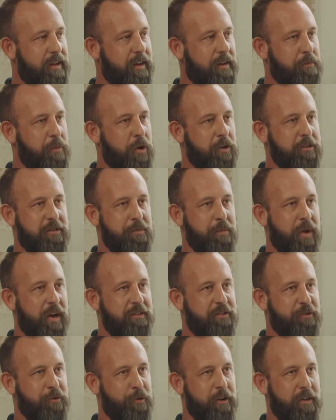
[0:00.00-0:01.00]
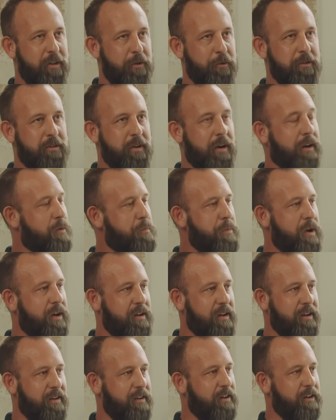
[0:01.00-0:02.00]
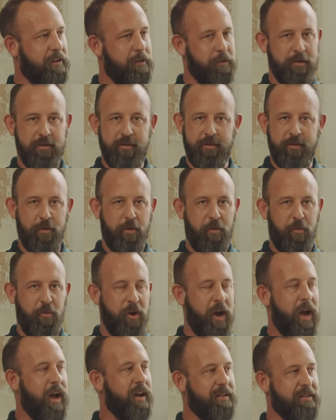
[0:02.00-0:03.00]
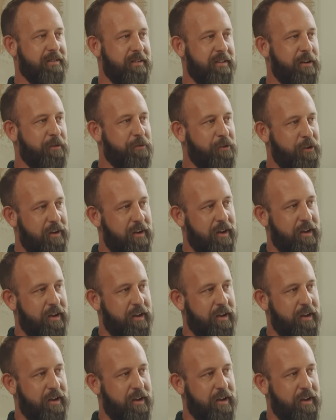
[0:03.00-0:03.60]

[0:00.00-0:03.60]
Most of my story that we'll talk about down here, it was radically different